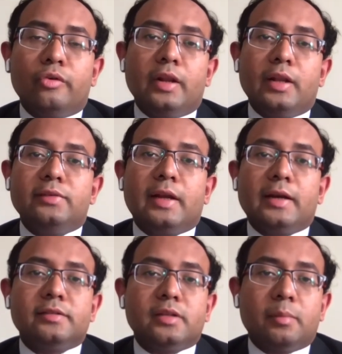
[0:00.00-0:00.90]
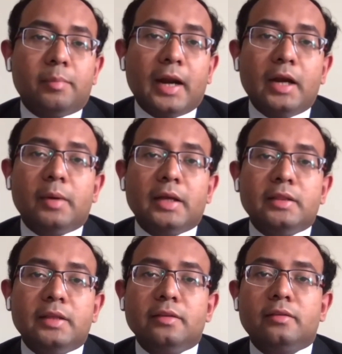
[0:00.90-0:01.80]
food grains that is
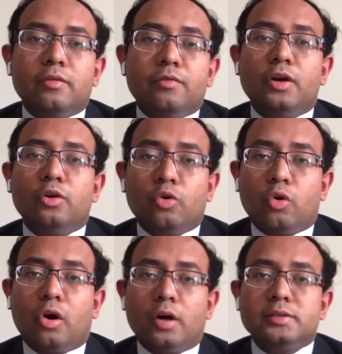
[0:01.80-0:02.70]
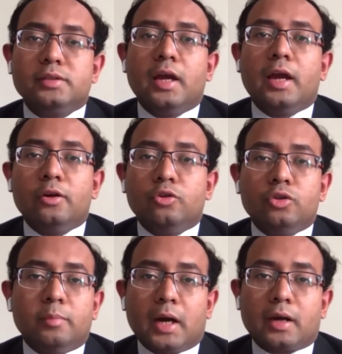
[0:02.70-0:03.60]
supplied by these different cohorts
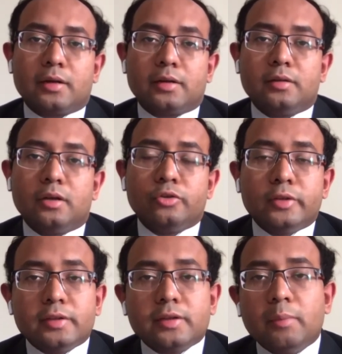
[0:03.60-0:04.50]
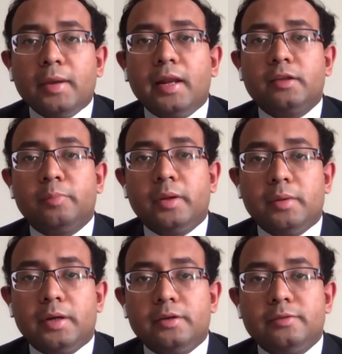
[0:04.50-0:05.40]
into the market. So this can be an
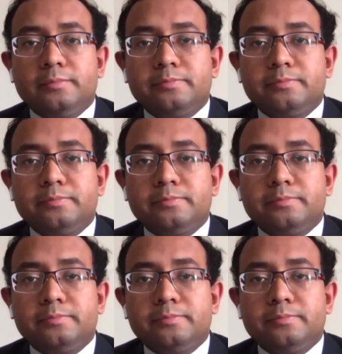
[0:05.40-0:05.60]
experiment.